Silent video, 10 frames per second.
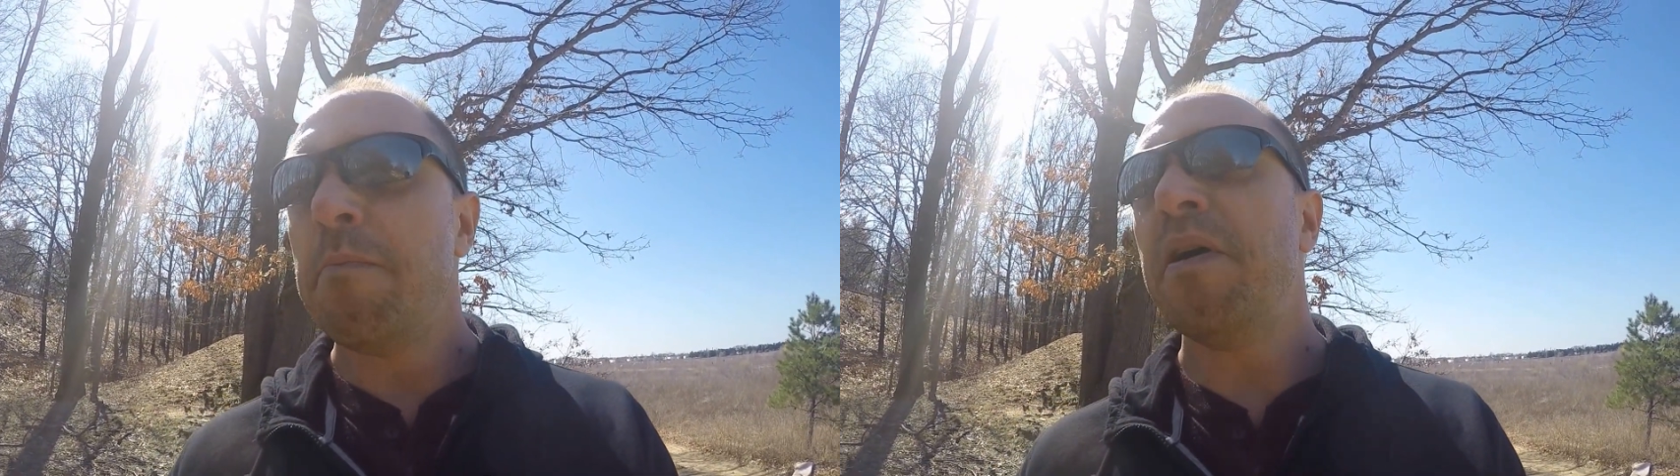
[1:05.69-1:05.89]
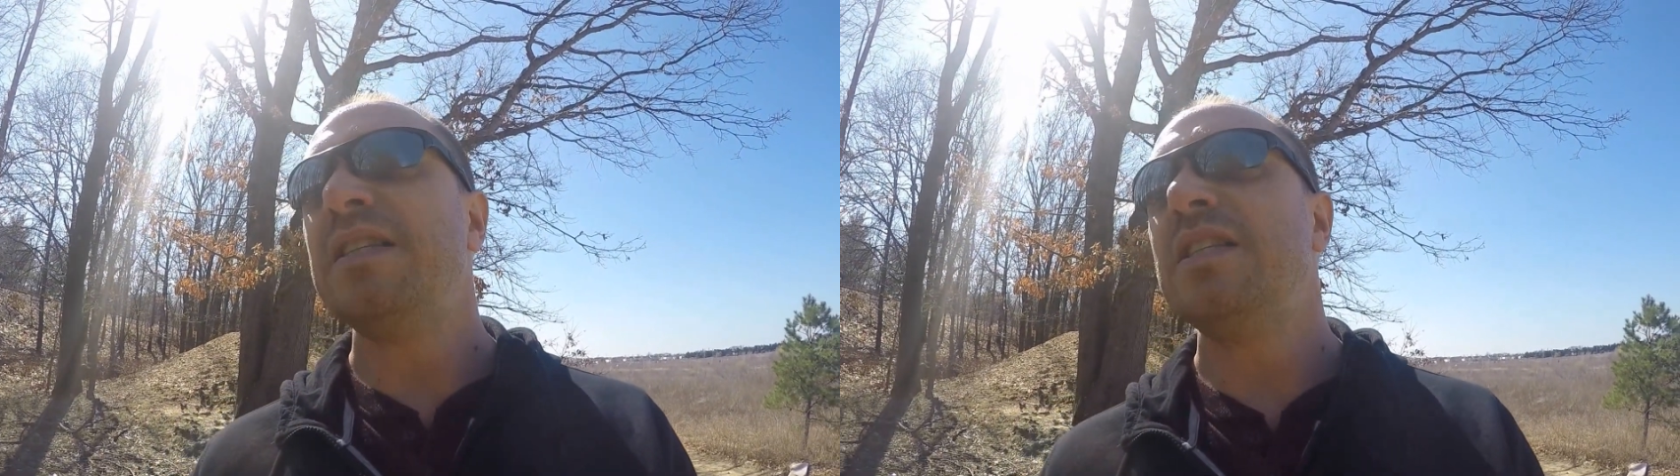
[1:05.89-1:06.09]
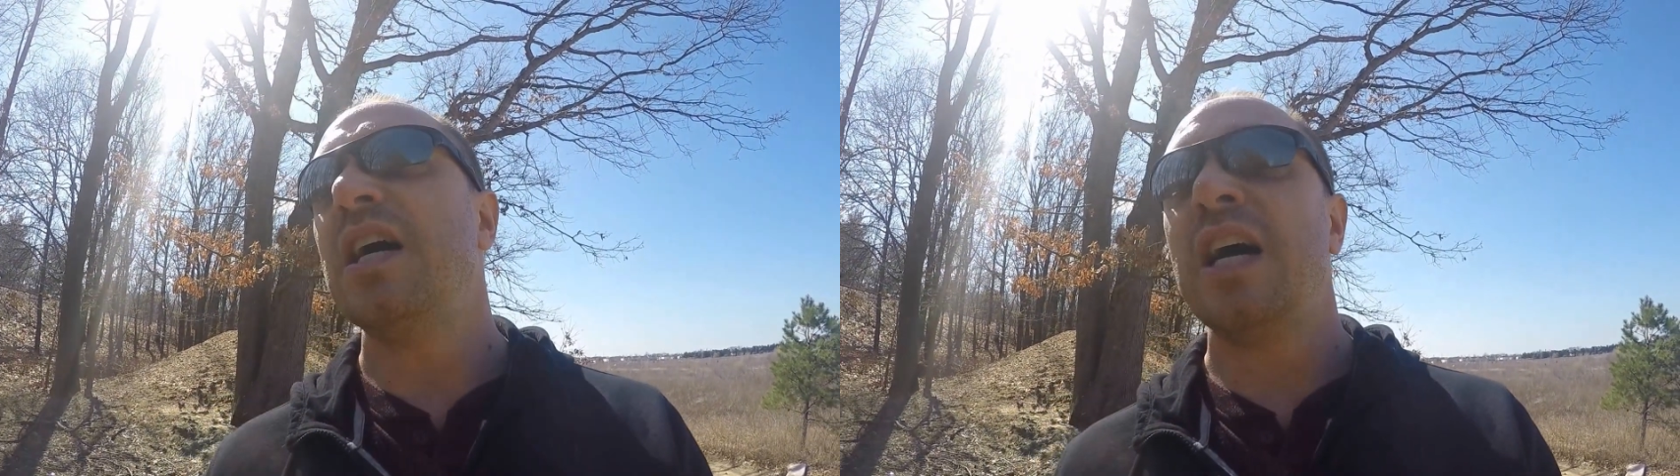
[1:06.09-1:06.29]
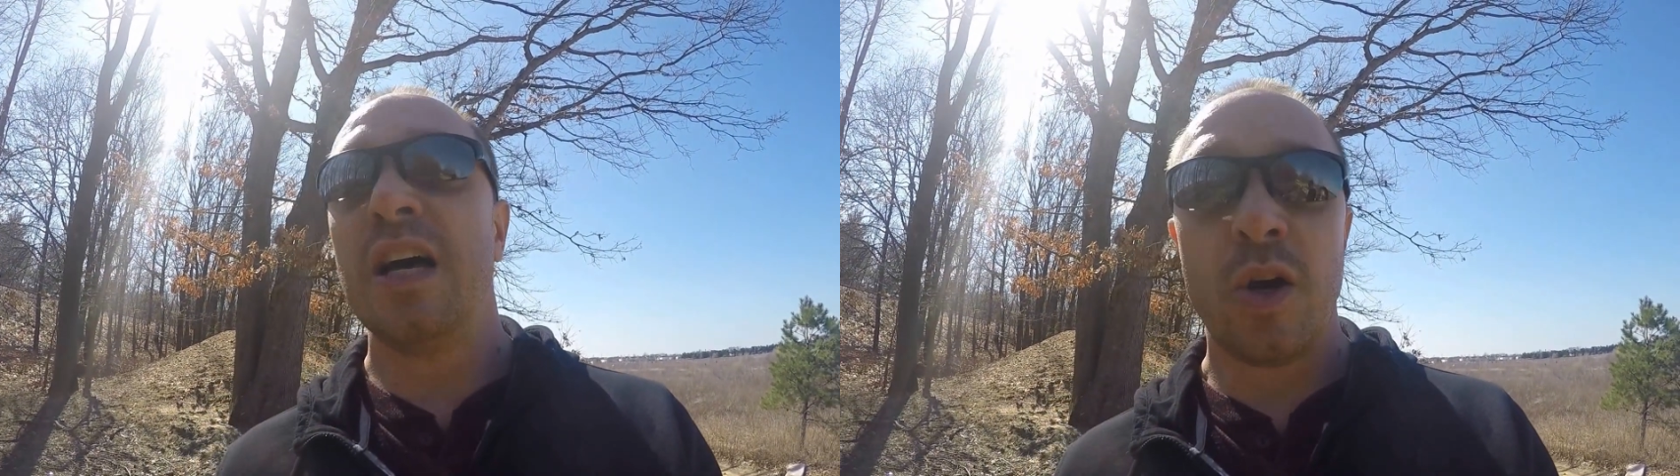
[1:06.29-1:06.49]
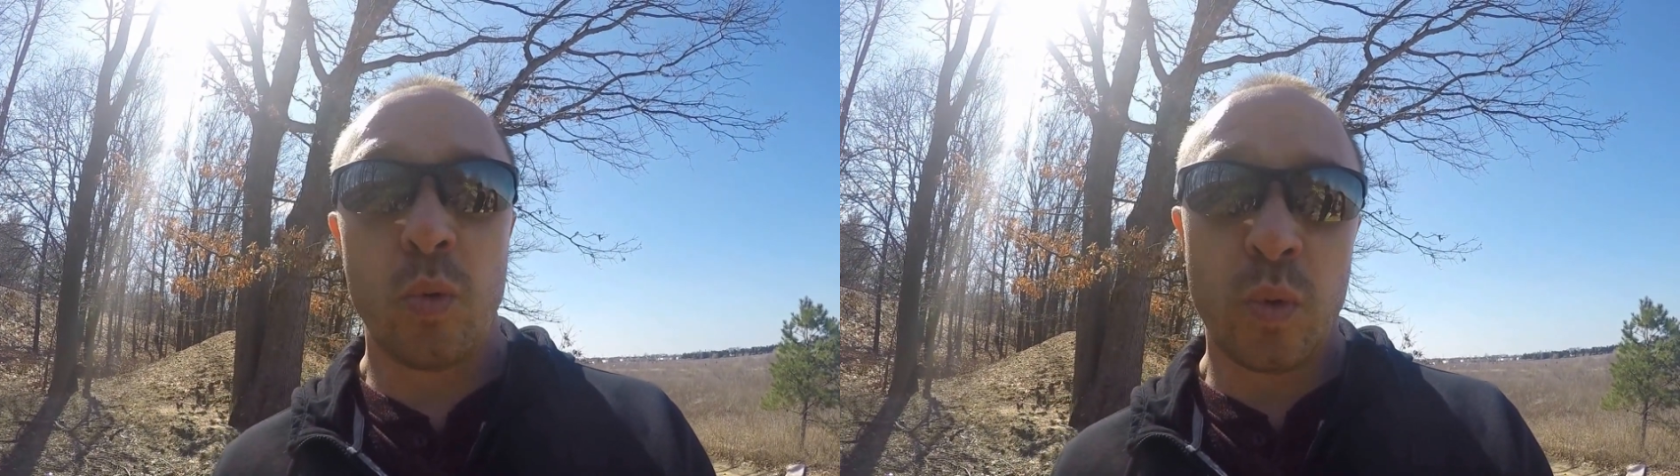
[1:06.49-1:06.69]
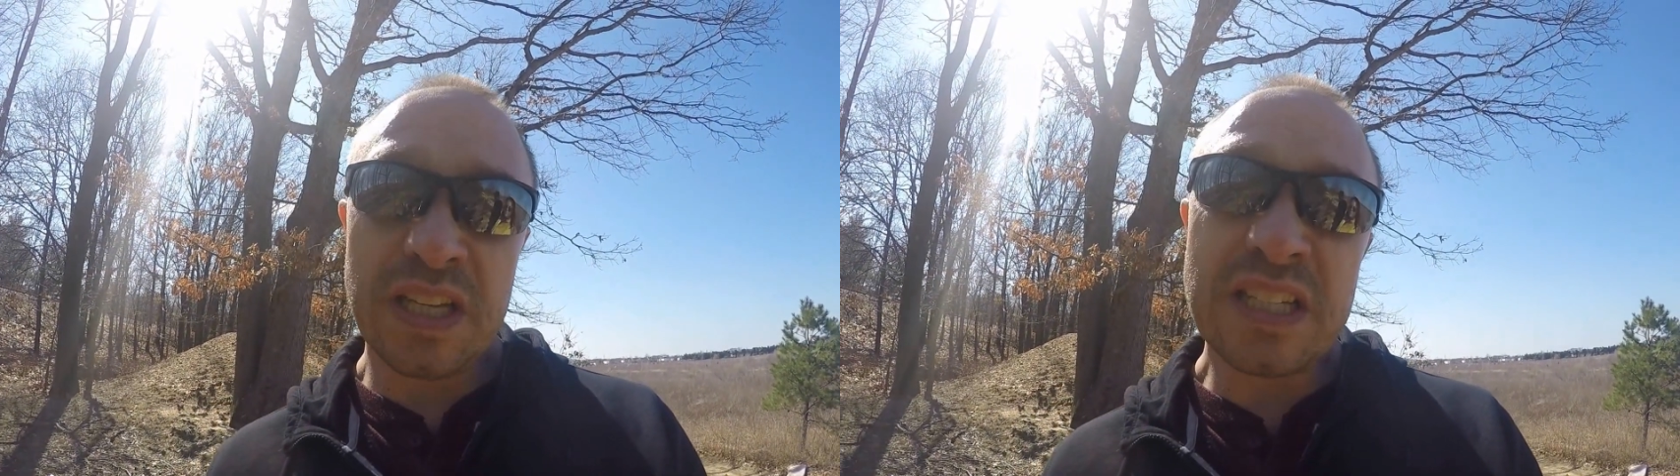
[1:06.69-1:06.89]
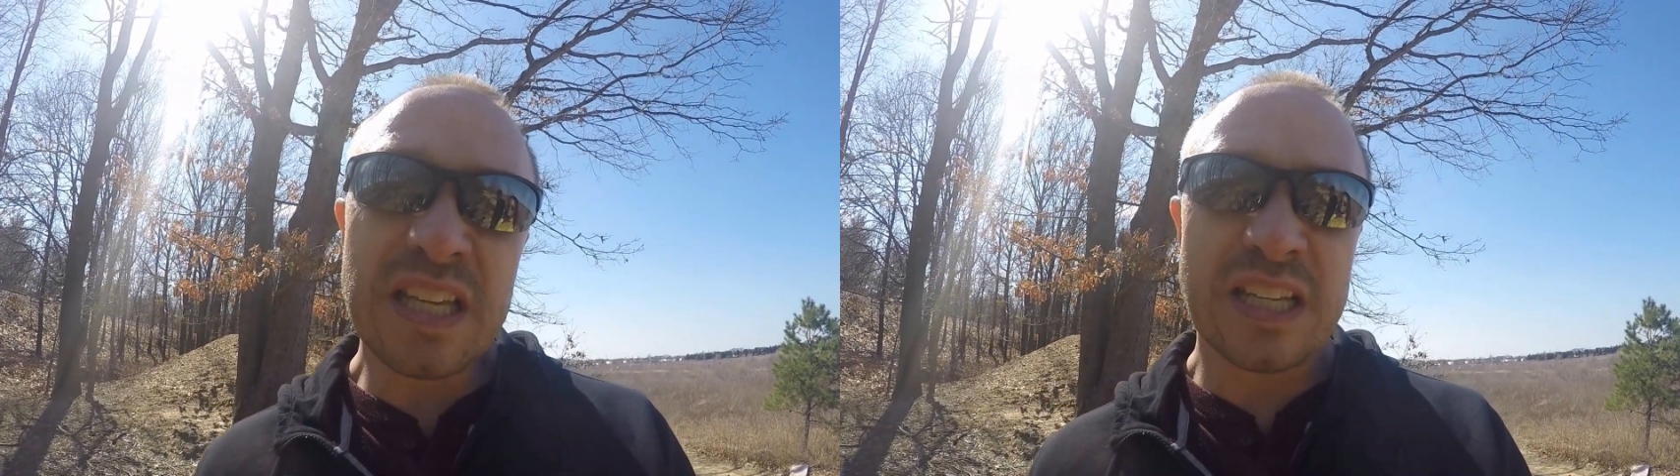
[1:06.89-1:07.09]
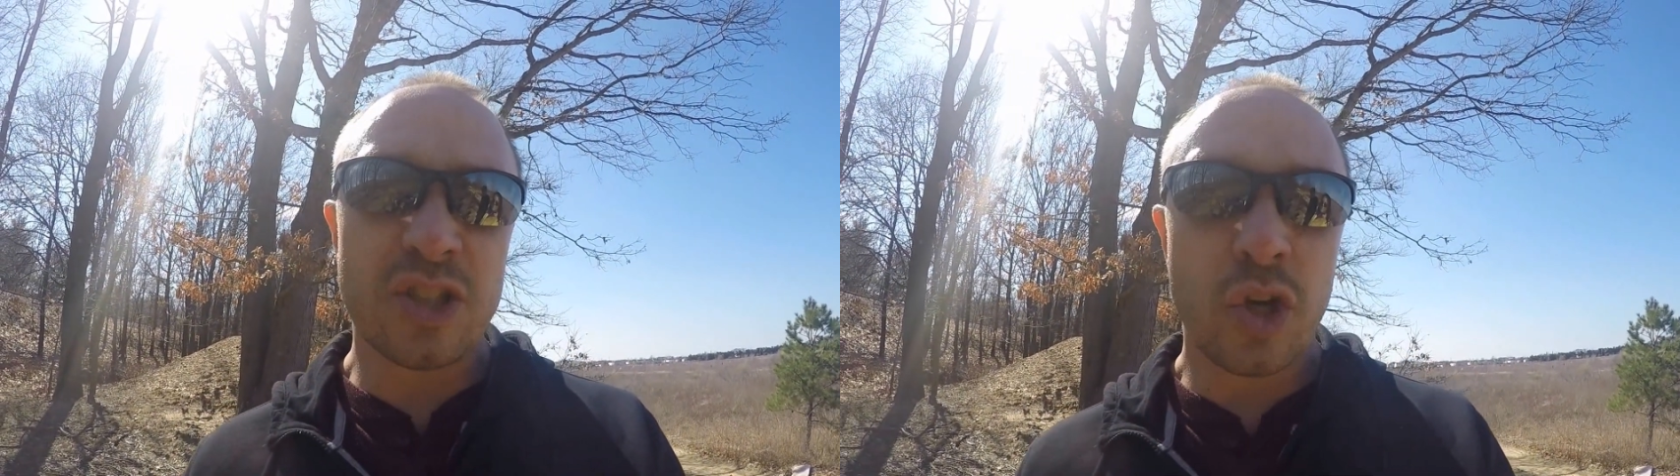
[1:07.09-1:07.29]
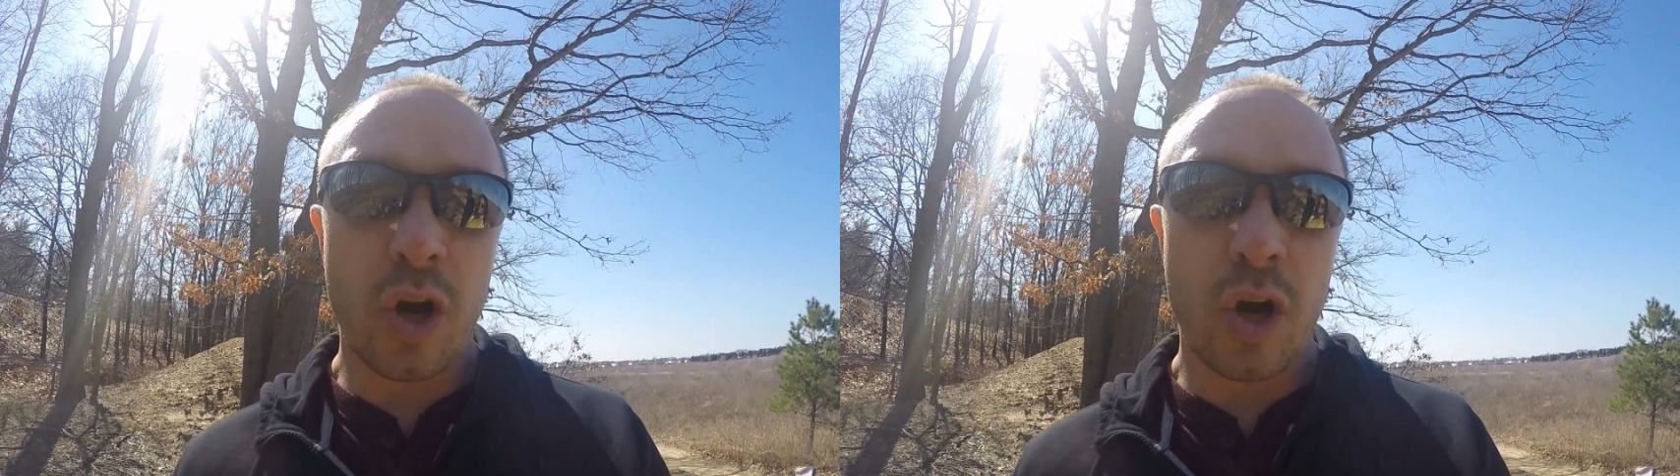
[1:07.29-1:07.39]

But uh, when you get to